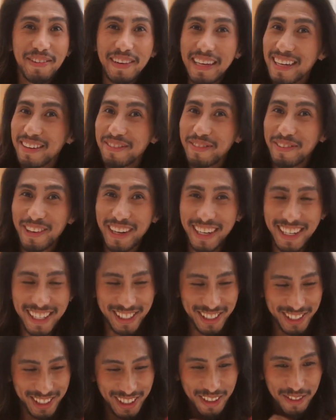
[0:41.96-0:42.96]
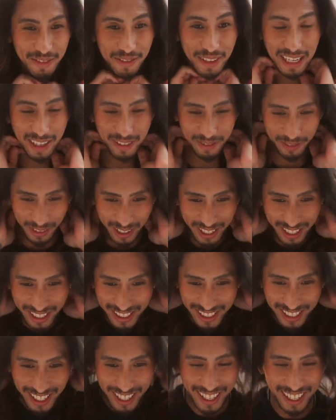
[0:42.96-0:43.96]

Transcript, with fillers: feeling fresh? Feeling fresh?